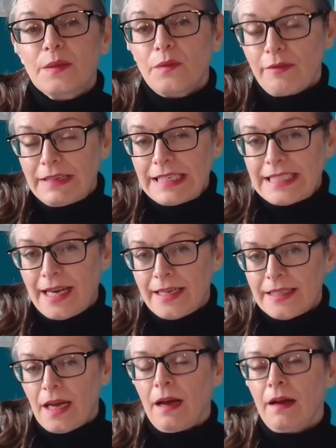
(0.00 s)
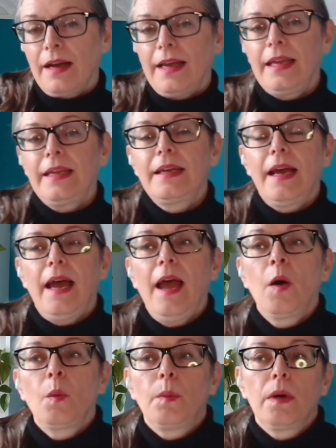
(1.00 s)
As I've already said, I
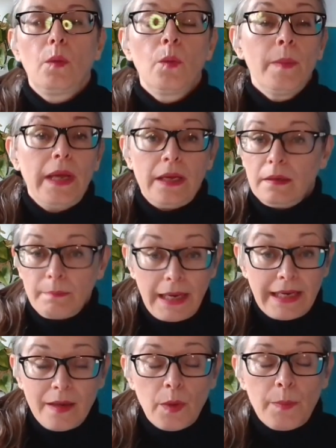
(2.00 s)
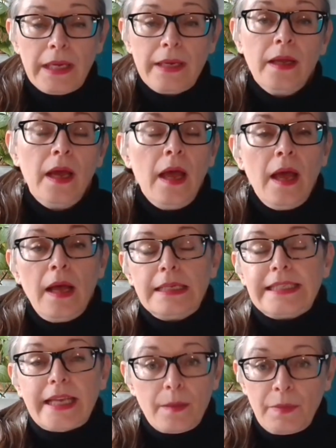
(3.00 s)
help women, mainly women,
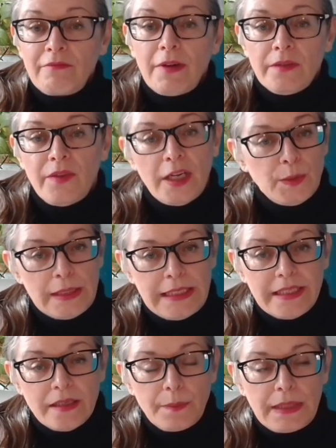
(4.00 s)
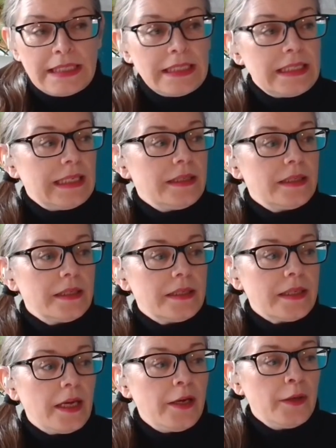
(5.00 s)
set up and run virtual assistant businesses.
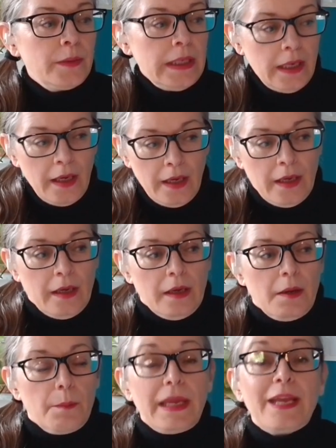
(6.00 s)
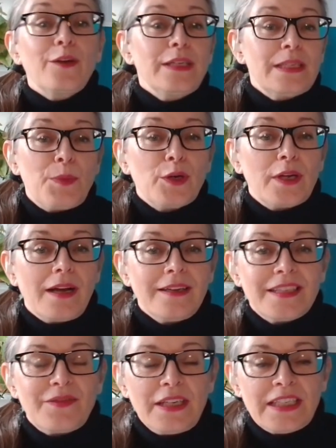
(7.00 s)
So being on this
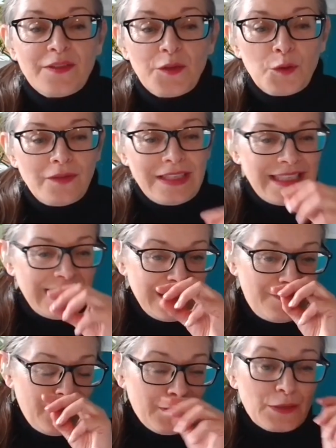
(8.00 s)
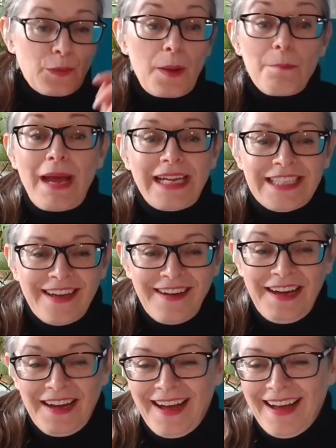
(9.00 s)
podcast, first of all, this interview is quite
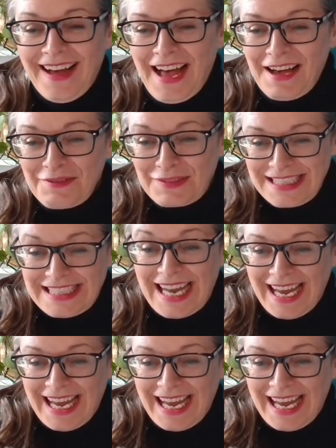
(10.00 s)
meta, I have to